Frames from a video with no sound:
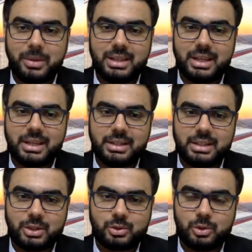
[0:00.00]
like
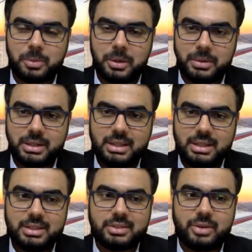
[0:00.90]
intellectual property,
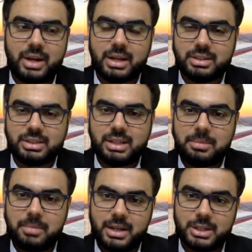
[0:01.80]
its strategy
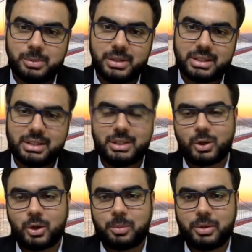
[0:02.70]
and management in a
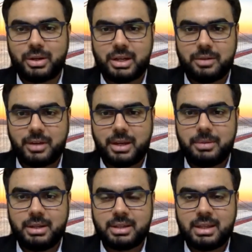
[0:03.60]
corporate environment.